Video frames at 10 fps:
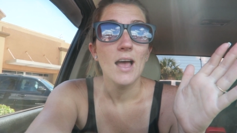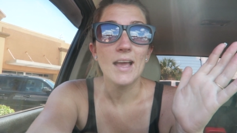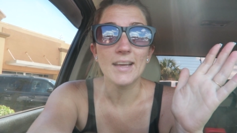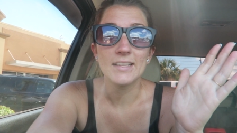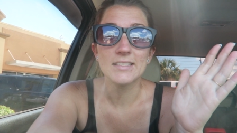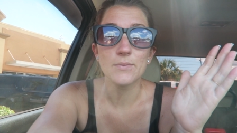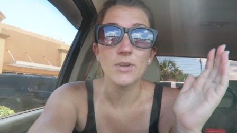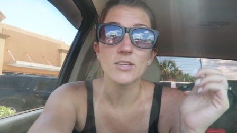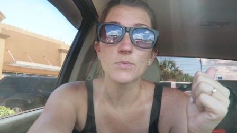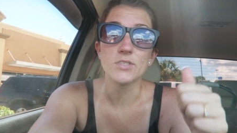And then
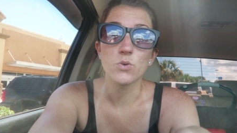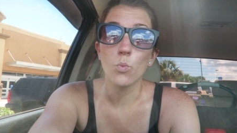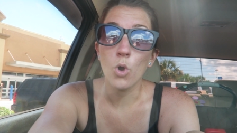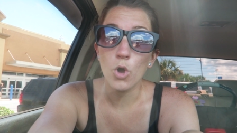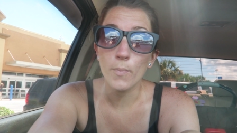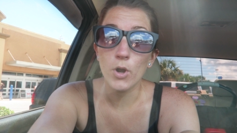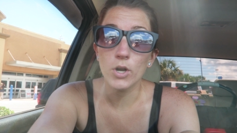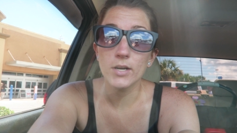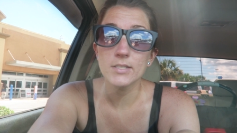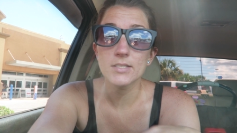we also went to
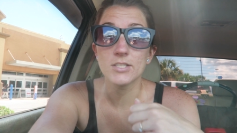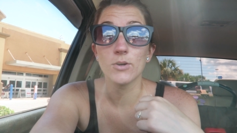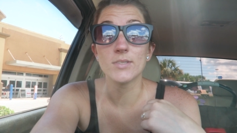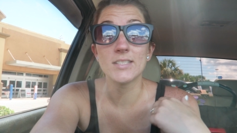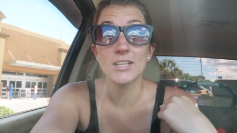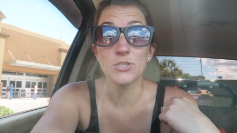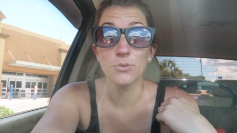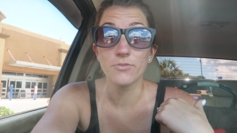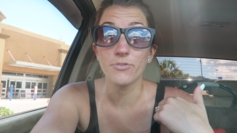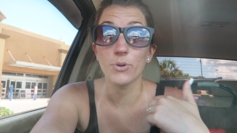Walmart. So stay
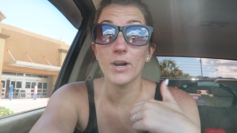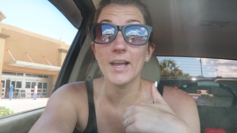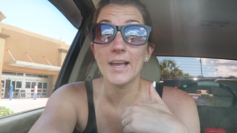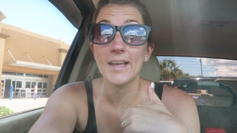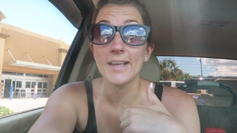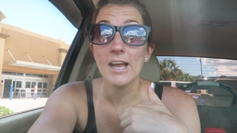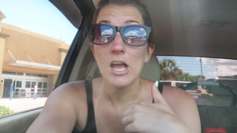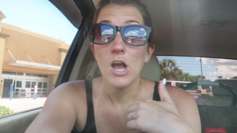tuned for a